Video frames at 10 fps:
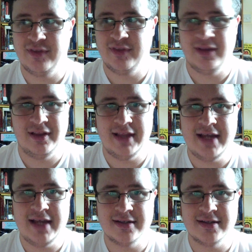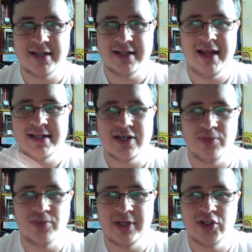things. This international
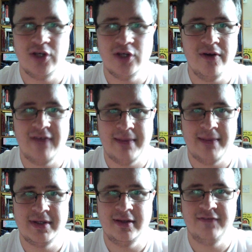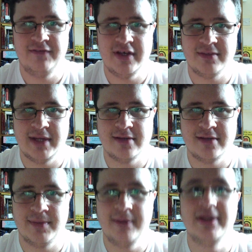break should not have happened in the first place.
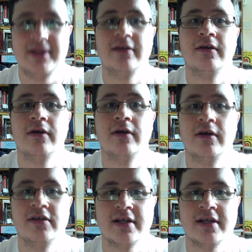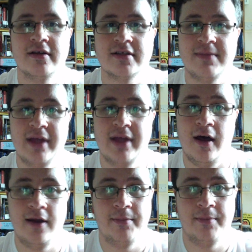But I mean, you take a look at some of the
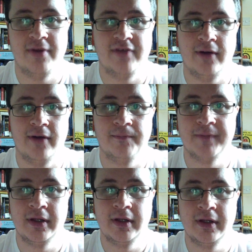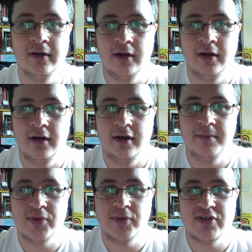higher profile
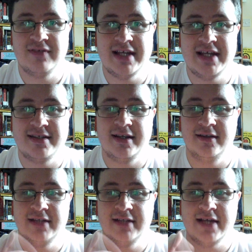positive tests.